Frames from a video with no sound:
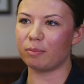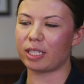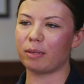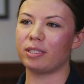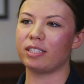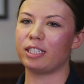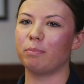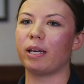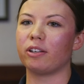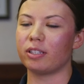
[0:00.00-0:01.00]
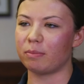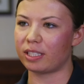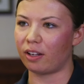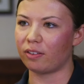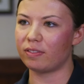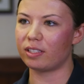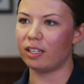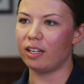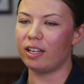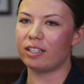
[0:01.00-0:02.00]
Sometimes it's to better themselves.
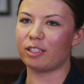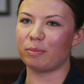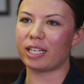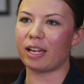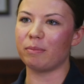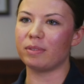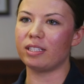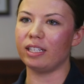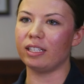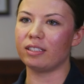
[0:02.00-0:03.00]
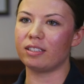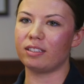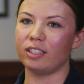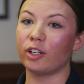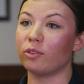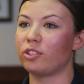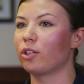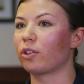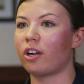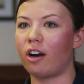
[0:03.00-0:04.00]
Sometimes it's, you know, to
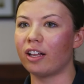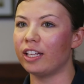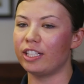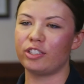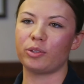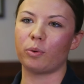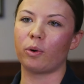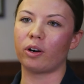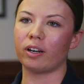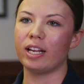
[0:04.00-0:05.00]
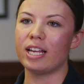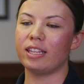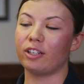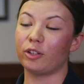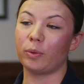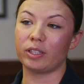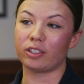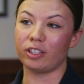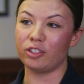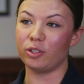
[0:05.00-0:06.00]
go to college, or they don't know what they're
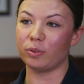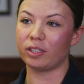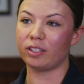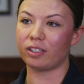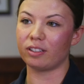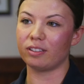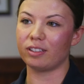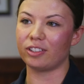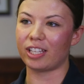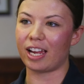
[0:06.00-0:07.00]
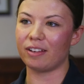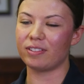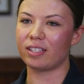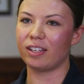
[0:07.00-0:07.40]
going to do with their, their lives.